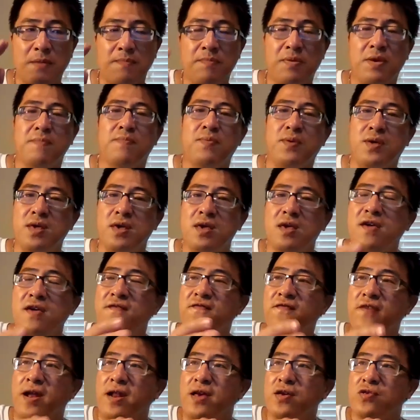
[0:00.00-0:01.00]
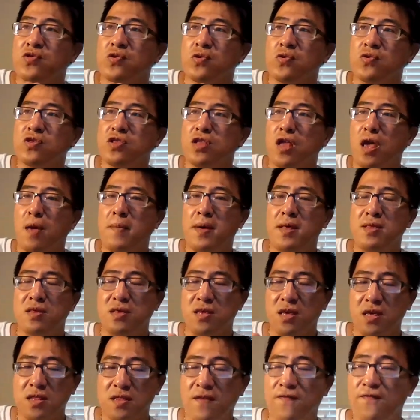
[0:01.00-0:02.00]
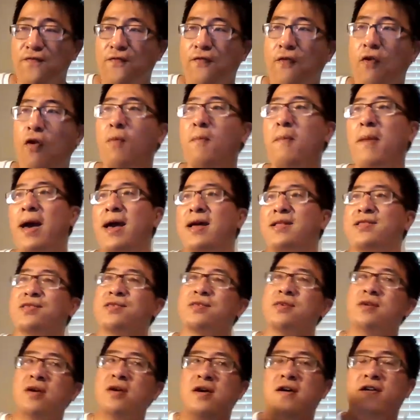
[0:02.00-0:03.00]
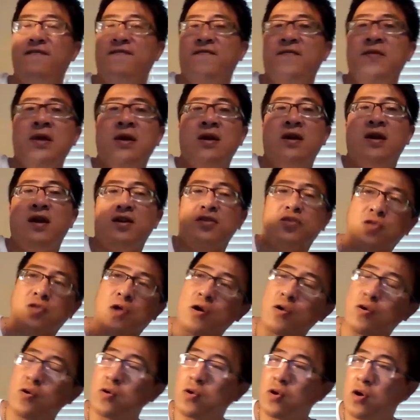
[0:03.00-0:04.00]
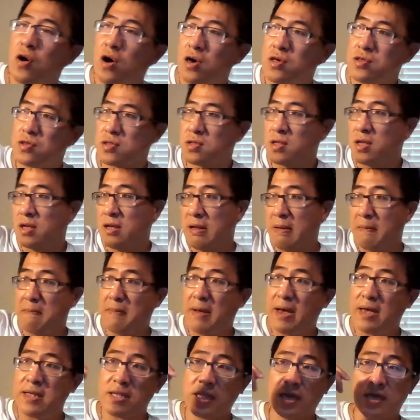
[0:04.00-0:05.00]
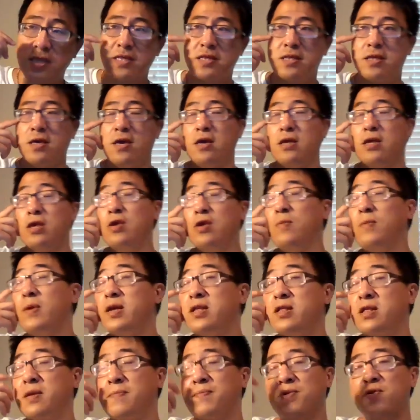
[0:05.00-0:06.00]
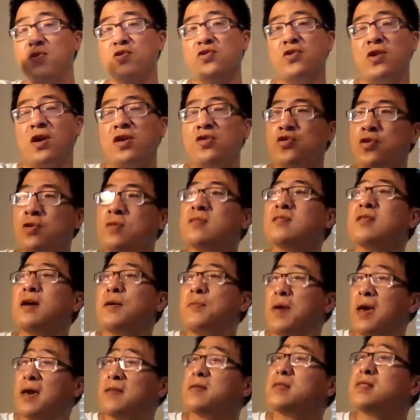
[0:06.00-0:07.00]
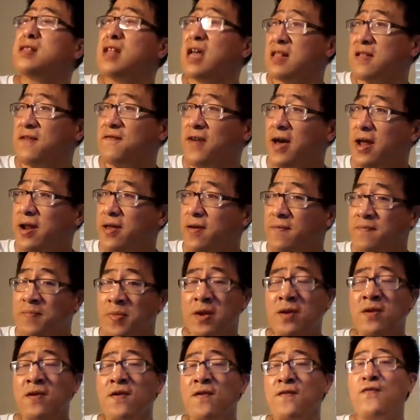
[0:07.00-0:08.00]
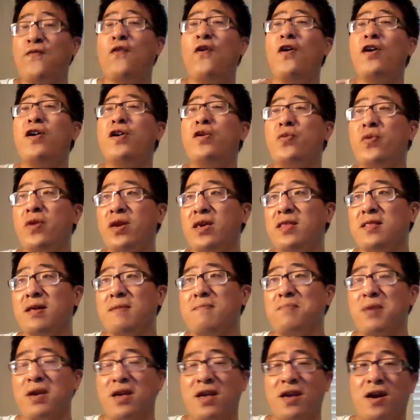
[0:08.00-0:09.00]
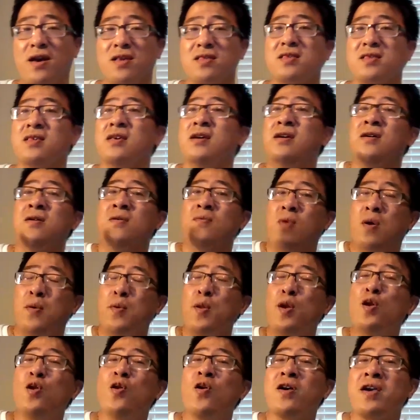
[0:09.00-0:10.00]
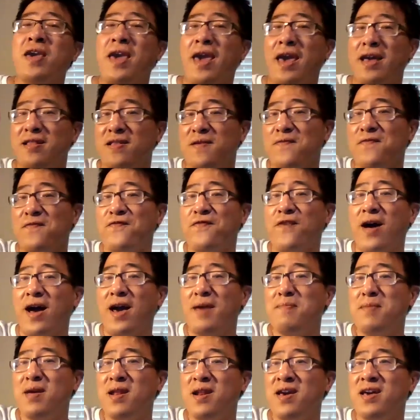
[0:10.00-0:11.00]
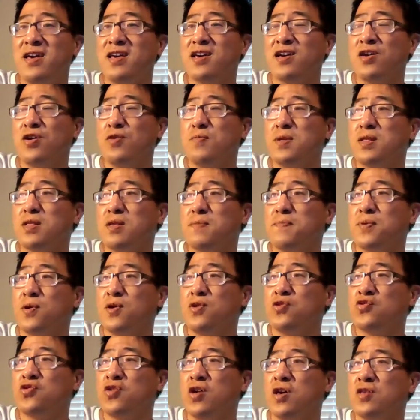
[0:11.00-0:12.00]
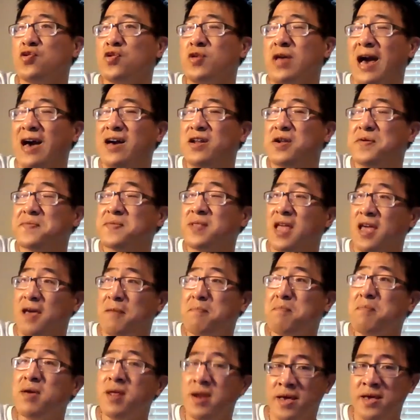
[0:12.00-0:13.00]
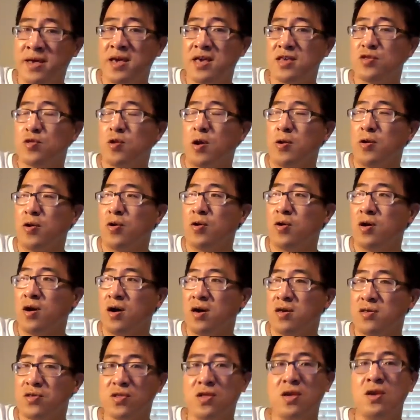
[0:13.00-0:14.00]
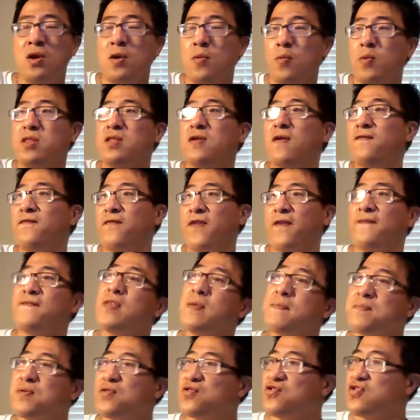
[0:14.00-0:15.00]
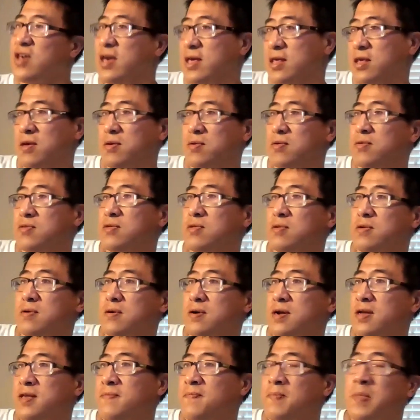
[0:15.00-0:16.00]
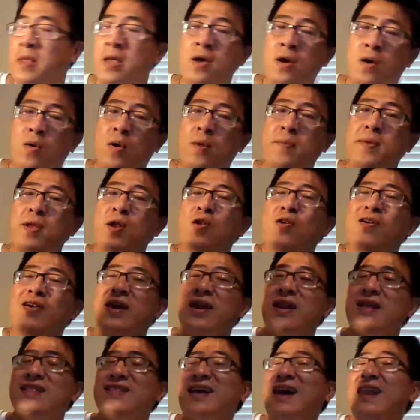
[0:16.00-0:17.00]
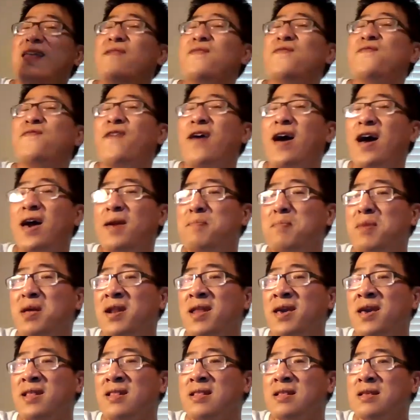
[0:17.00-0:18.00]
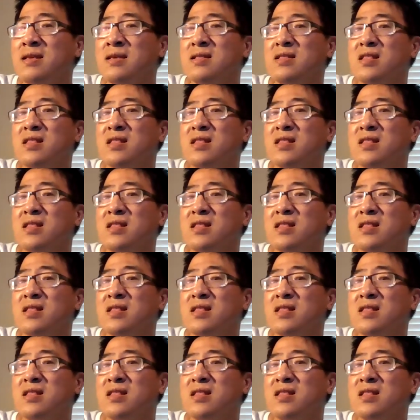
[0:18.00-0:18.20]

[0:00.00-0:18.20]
PPE in financial statements in the format of historical cost minus accumulated depreciation, then we have the net value for a reason, because when we look at 5 million accumulated depreciation out of 10 million historical cost, we know 50% used, right? When we look at a 95 million